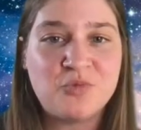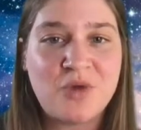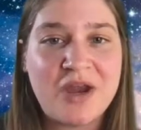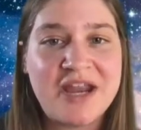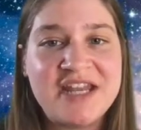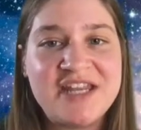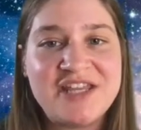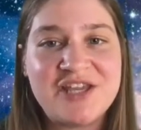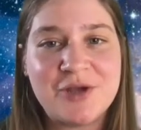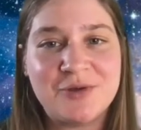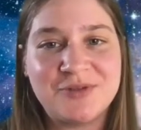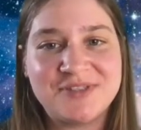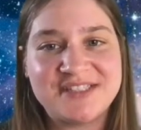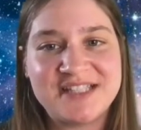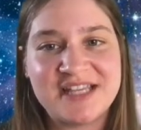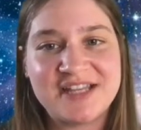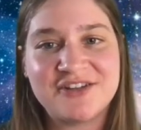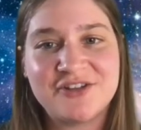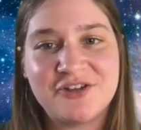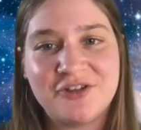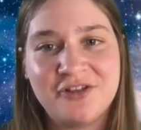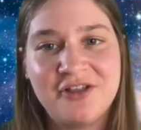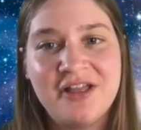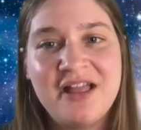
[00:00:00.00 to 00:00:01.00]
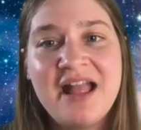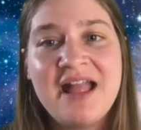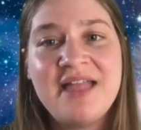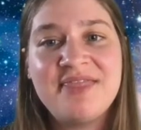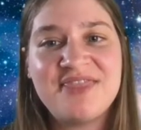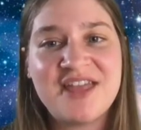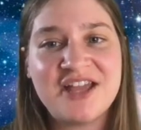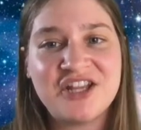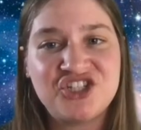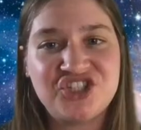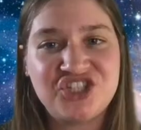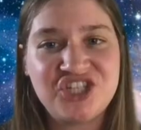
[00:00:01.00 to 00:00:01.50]
radio signal
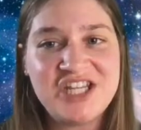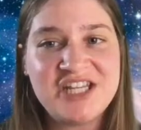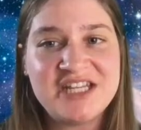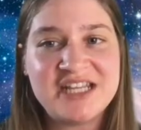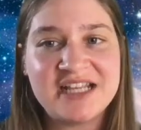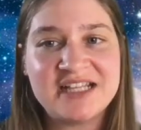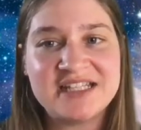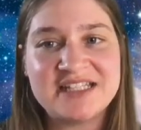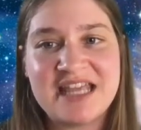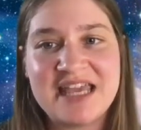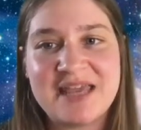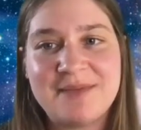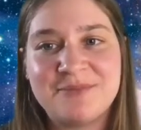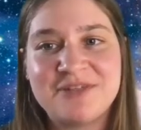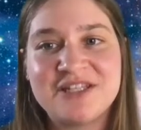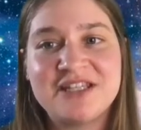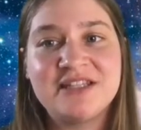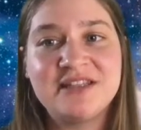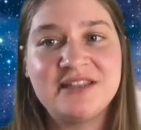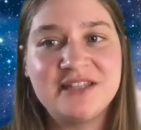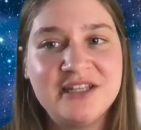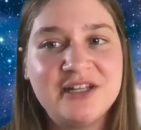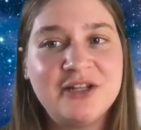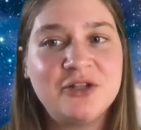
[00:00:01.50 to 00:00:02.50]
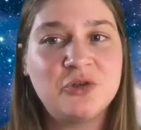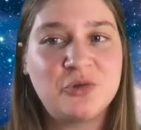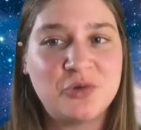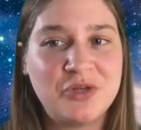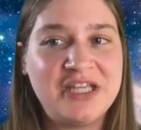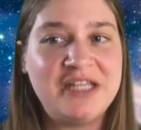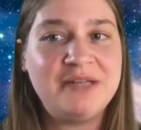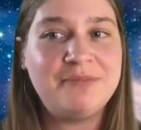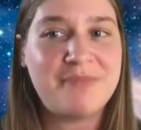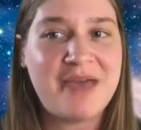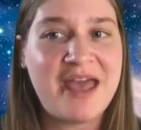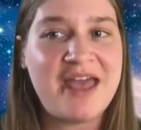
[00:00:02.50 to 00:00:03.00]
that she nicknamed Little
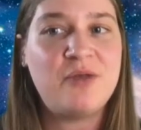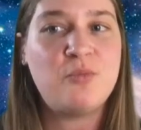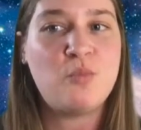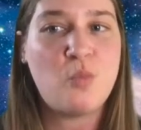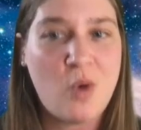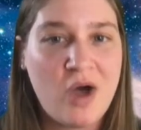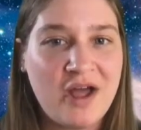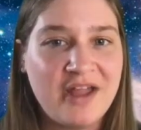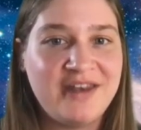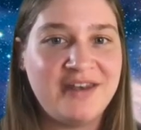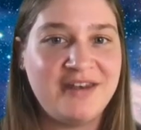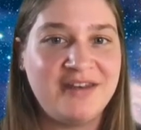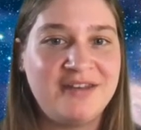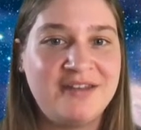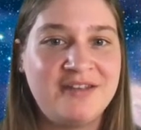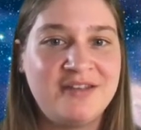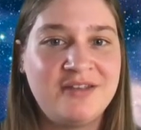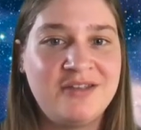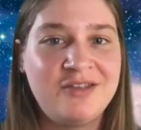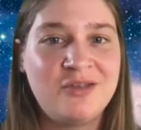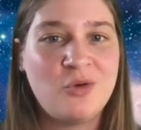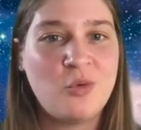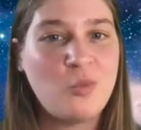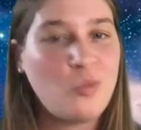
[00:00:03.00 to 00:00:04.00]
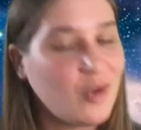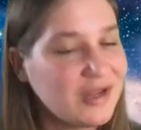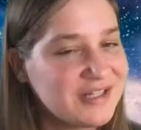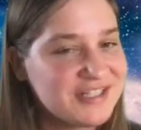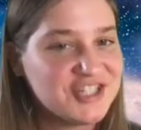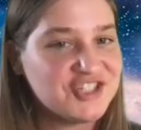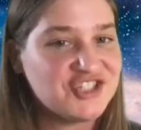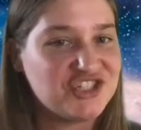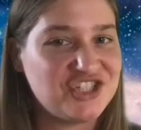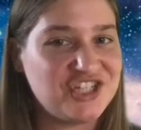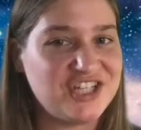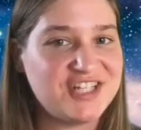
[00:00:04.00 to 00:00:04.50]
Green Men 1. What did she